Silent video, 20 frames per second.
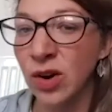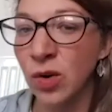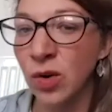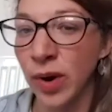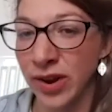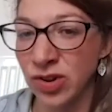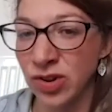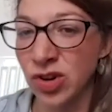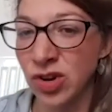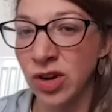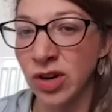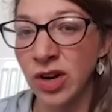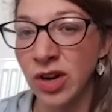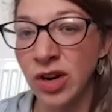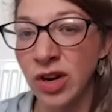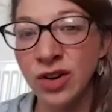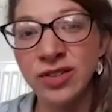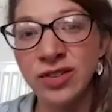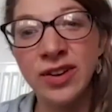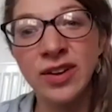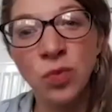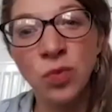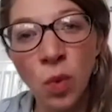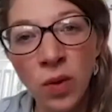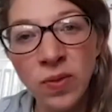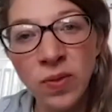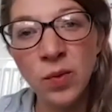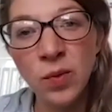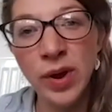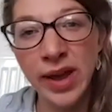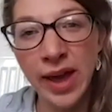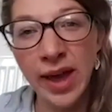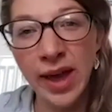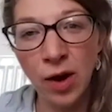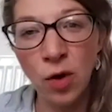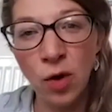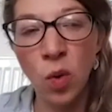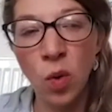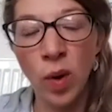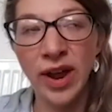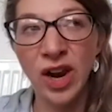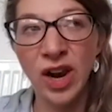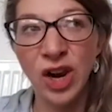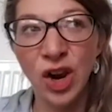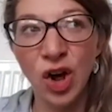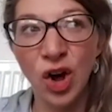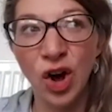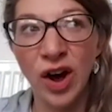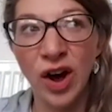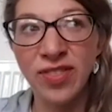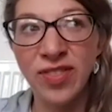question, and because it's one that we get quite a lot.